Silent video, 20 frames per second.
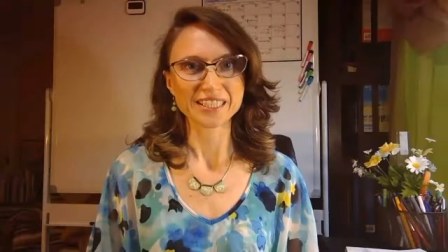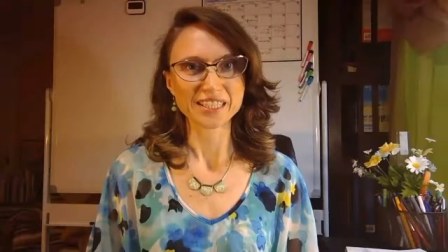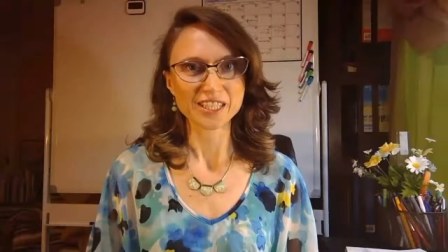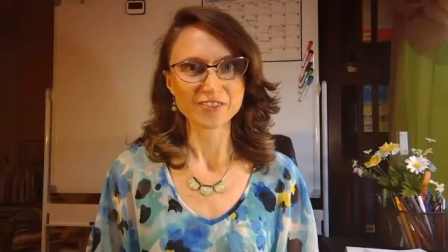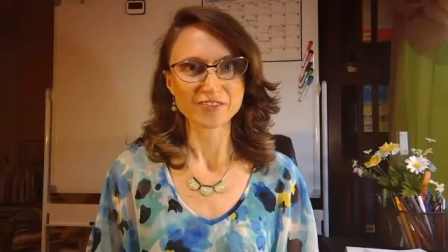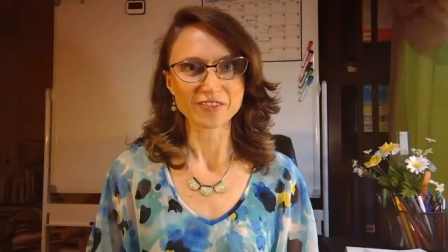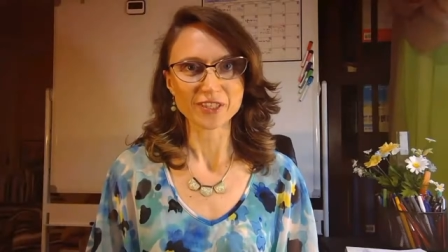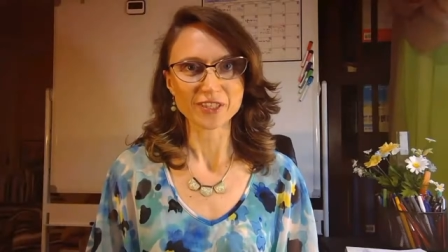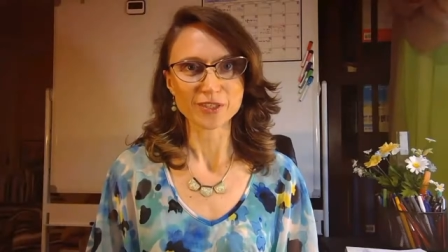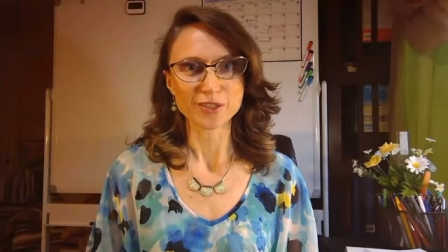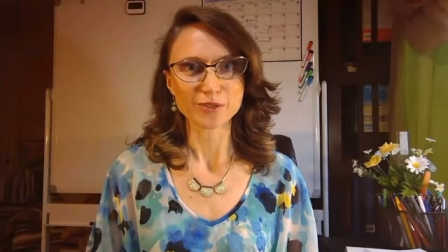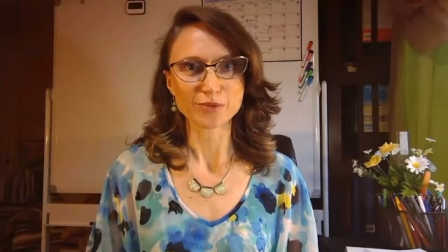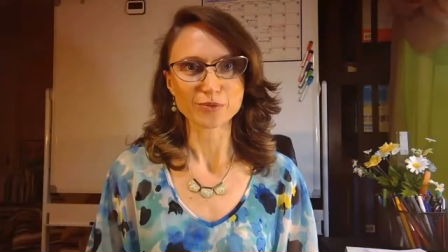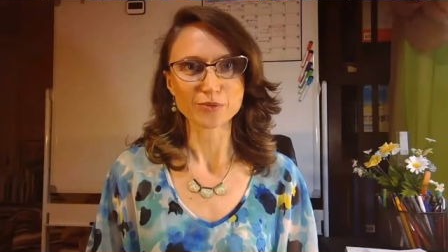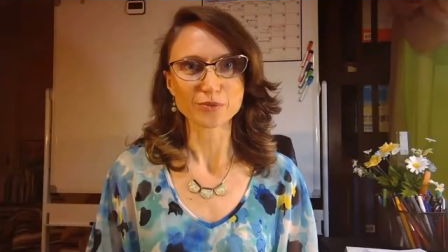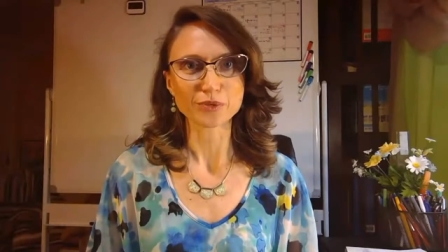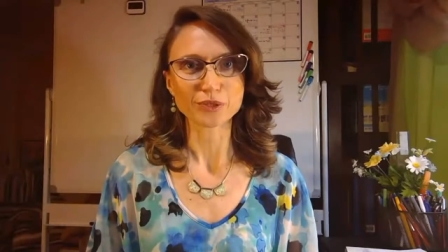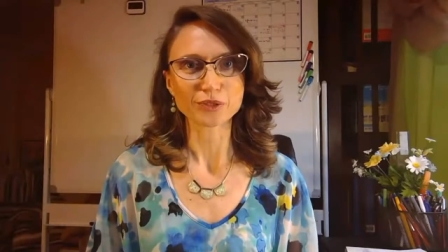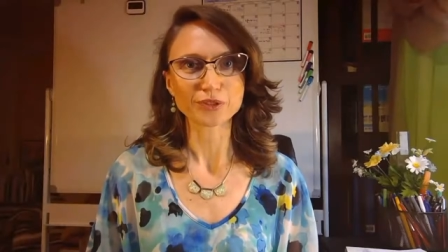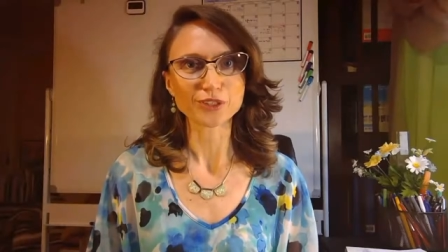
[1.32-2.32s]
this video,
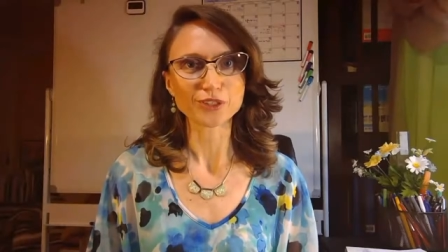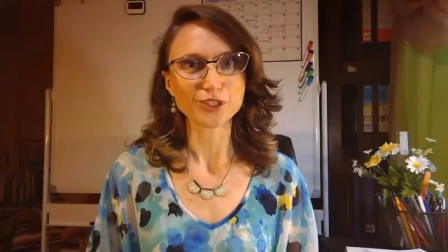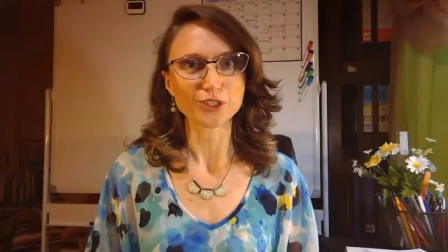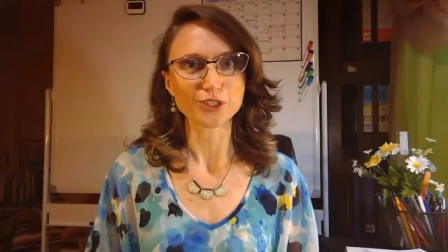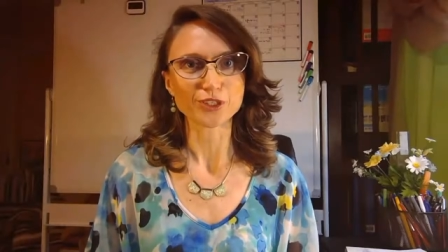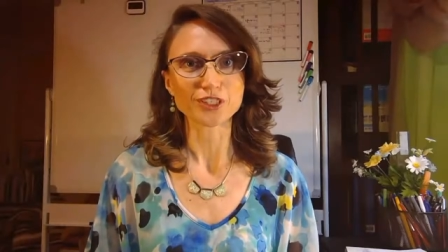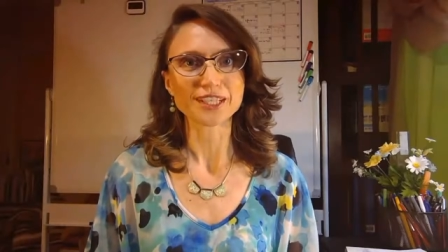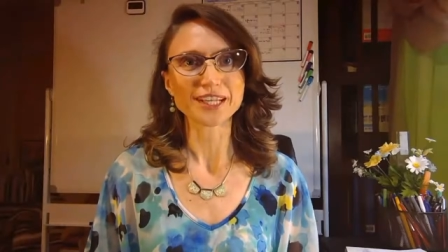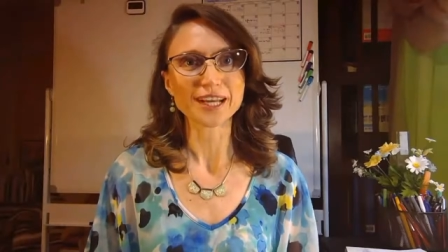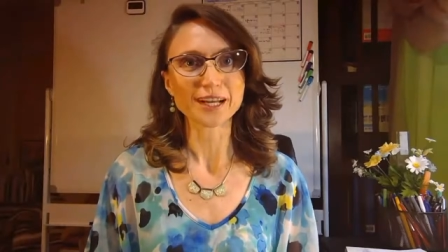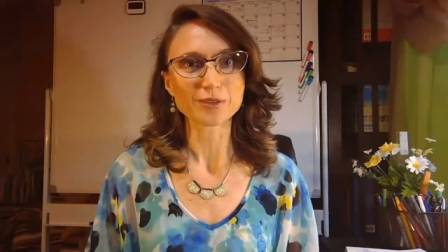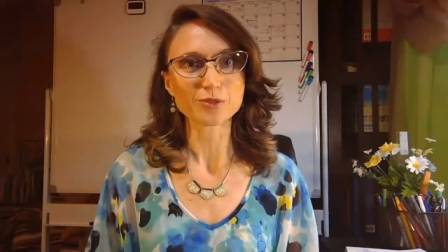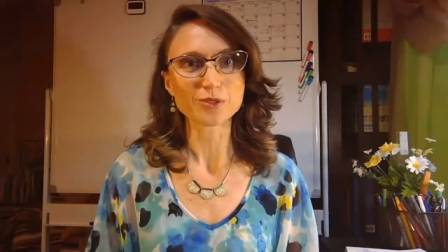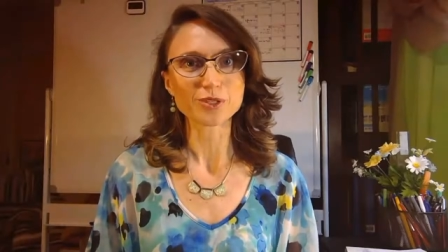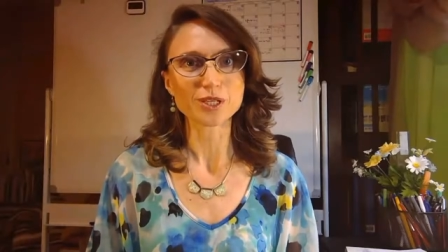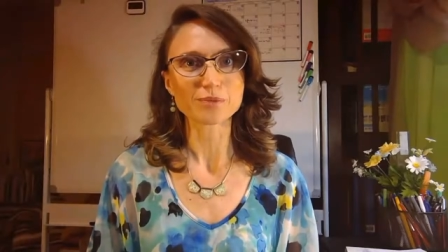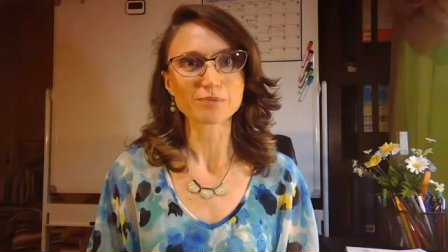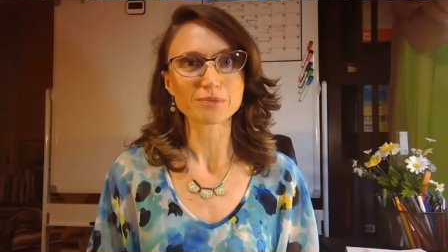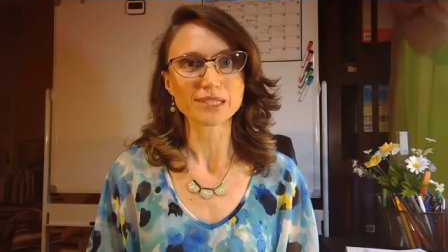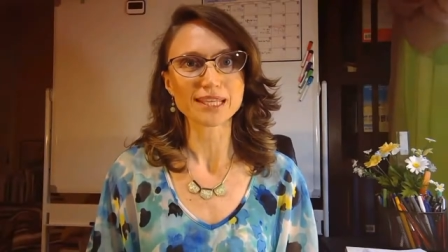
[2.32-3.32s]
we will learn how
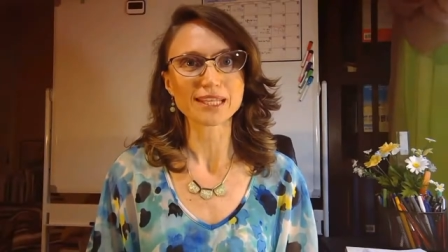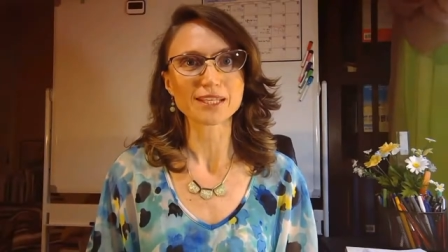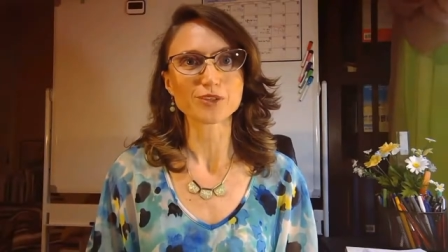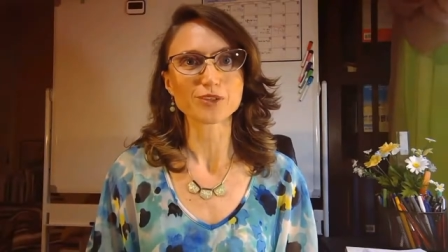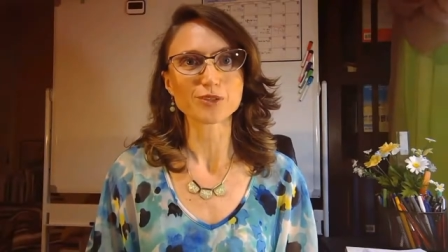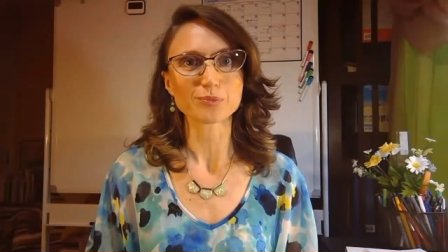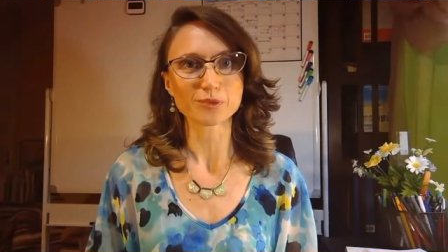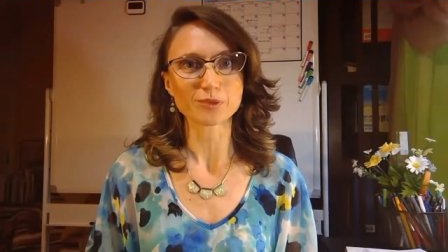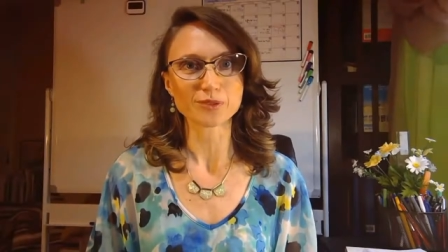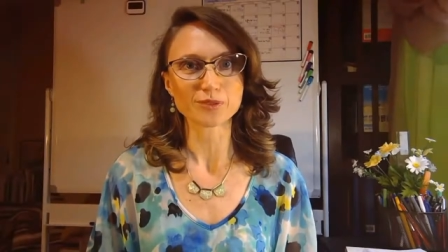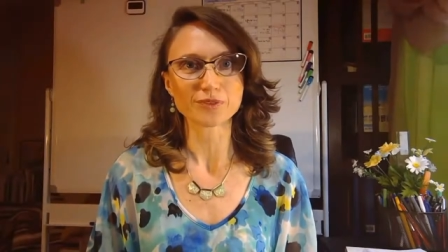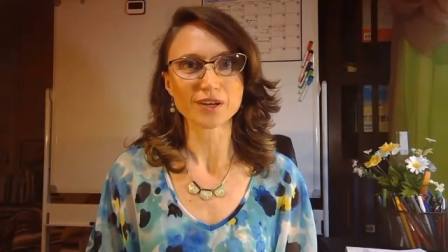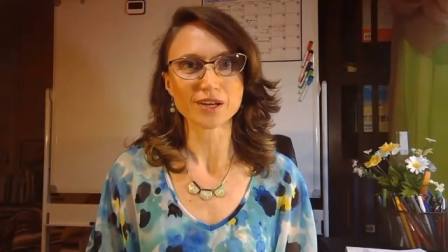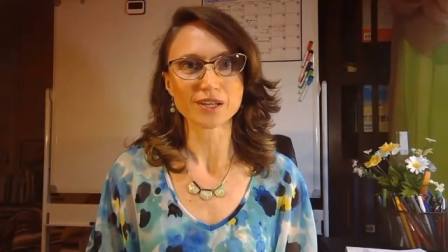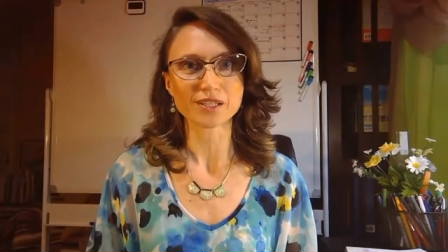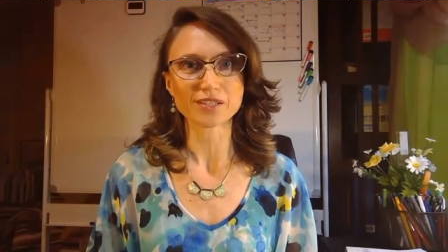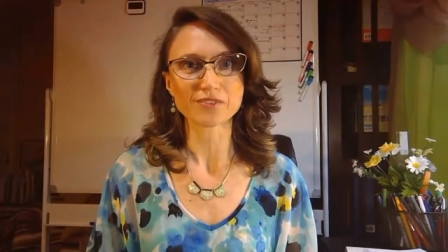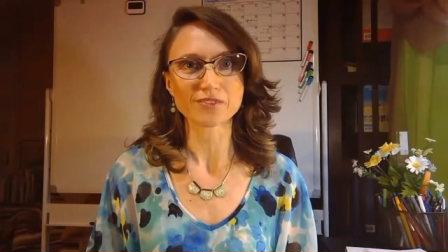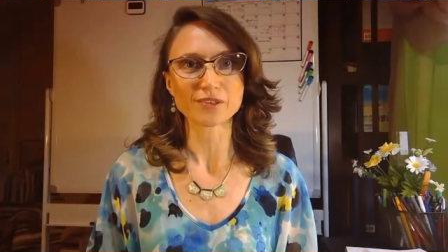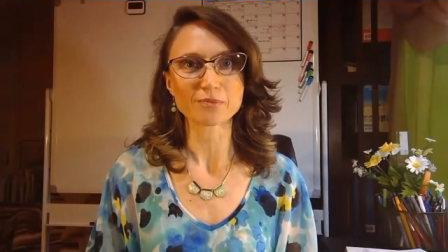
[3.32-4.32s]
to update your
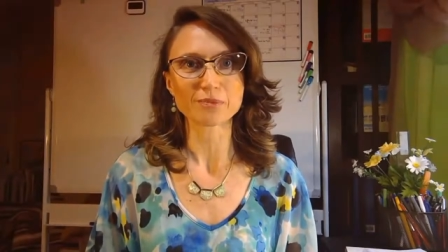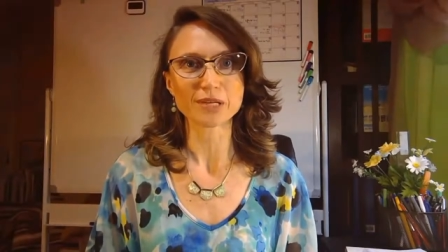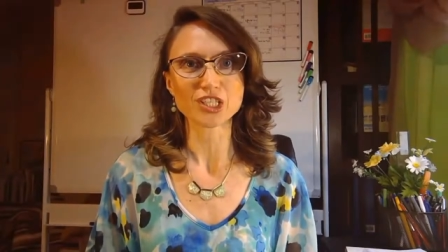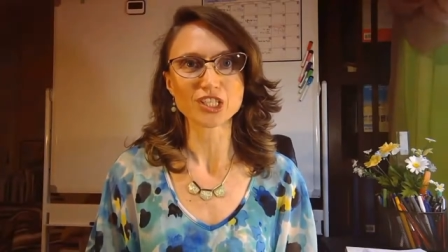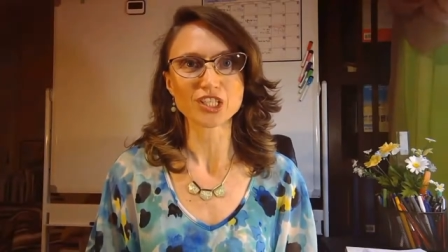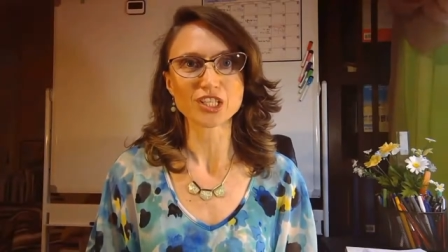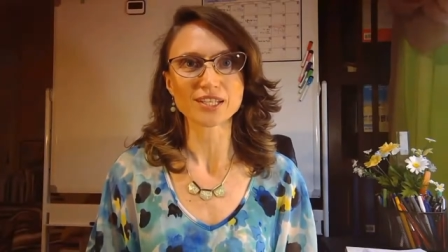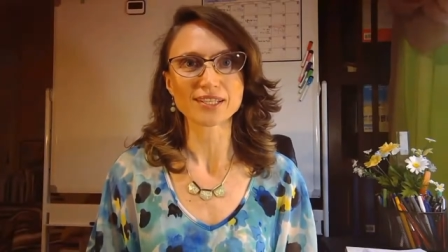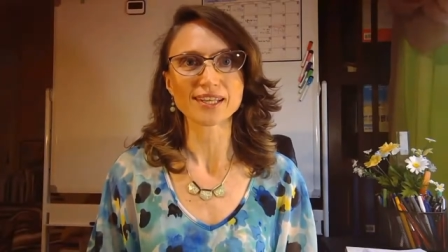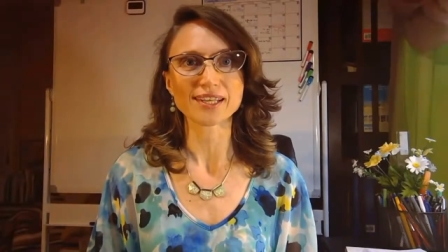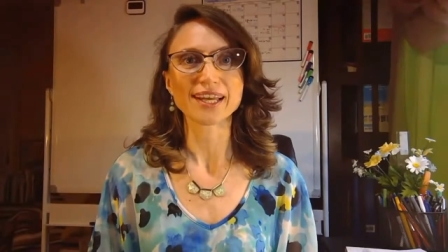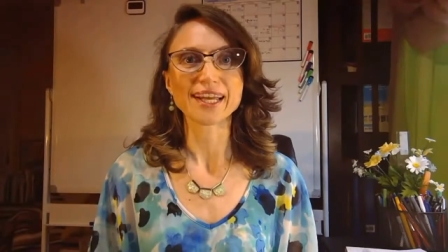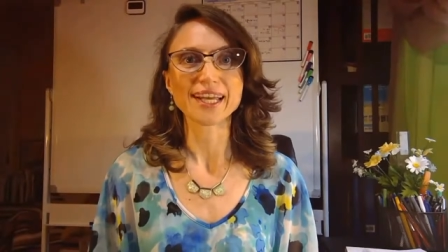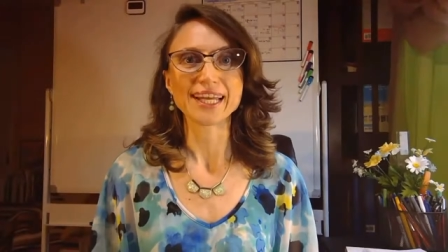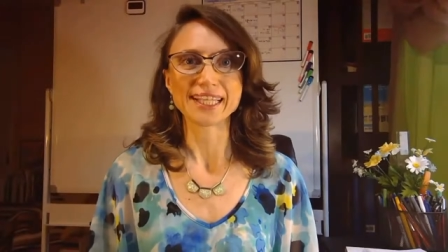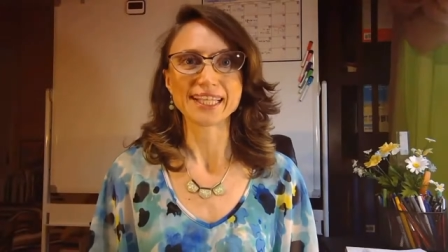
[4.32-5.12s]
profile information